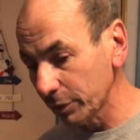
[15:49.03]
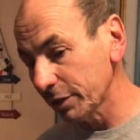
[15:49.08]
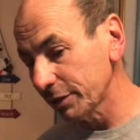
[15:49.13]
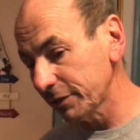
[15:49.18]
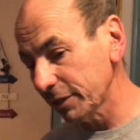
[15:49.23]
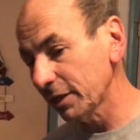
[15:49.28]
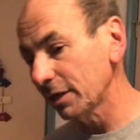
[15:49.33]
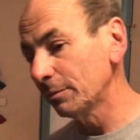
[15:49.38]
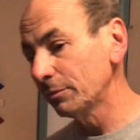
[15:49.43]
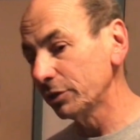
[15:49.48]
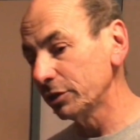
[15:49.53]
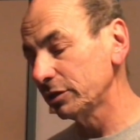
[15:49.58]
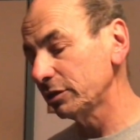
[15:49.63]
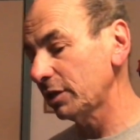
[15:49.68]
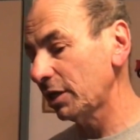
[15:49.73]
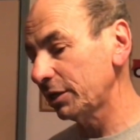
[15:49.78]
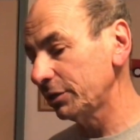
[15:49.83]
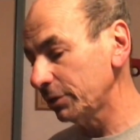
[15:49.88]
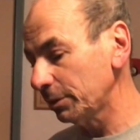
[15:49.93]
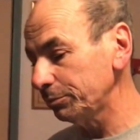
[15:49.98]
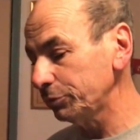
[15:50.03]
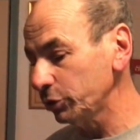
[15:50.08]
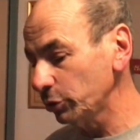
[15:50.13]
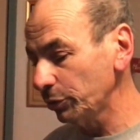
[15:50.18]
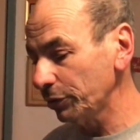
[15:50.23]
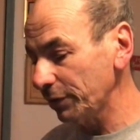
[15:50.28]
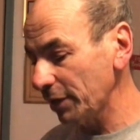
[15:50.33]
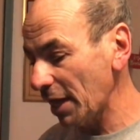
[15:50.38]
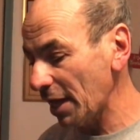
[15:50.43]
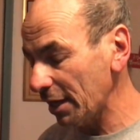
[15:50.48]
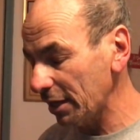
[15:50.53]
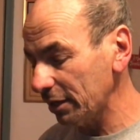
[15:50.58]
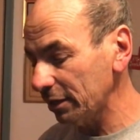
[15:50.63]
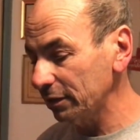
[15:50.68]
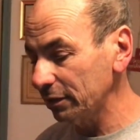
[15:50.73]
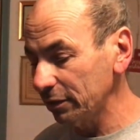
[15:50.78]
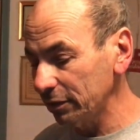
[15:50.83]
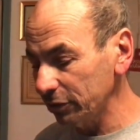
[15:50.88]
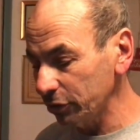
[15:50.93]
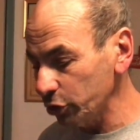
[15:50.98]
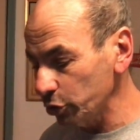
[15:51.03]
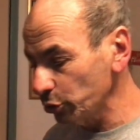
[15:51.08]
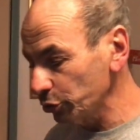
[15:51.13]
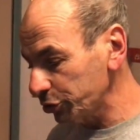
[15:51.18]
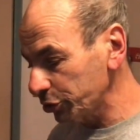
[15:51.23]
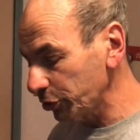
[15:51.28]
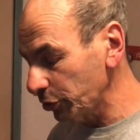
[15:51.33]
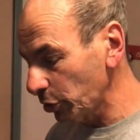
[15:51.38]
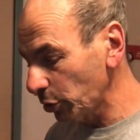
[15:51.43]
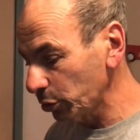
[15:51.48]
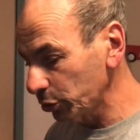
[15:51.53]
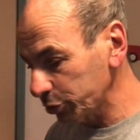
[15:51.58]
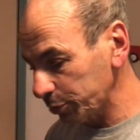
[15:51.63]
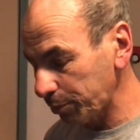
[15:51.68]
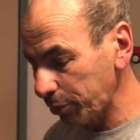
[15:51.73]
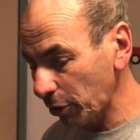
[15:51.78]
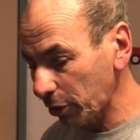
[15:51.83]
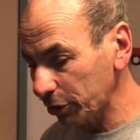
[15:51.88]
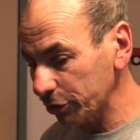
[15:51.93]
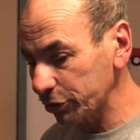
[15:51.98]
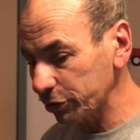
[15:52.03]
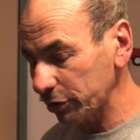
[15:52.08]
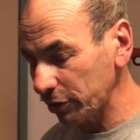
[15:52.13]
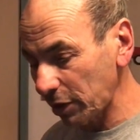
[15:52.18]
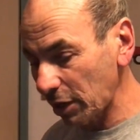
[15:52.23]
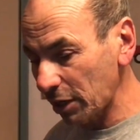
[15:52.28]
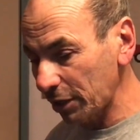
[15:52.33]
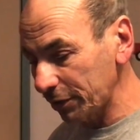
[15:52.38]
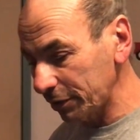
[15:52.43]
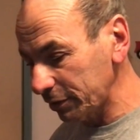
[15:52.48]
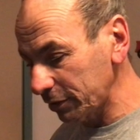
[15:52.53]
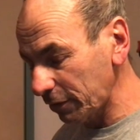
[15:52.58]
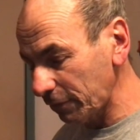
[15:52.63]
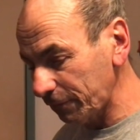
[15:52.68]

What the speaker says: I think I'm gonna end up doing that, using those parts on a